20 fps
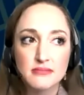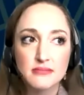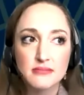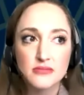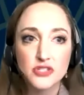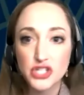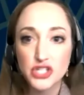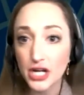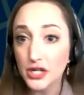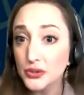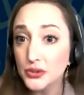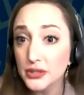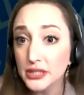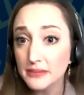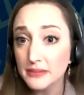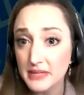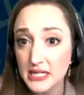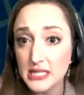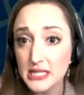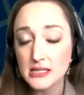generally
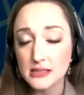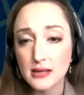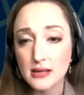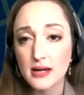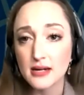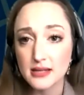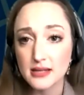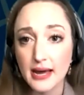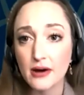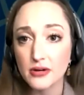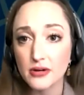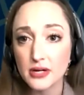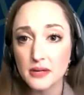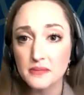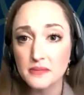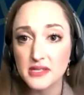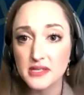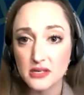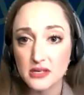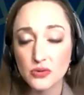meets a lot of the
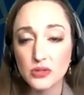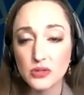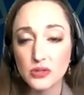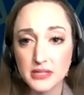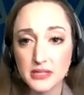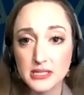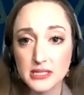outcomes that you would be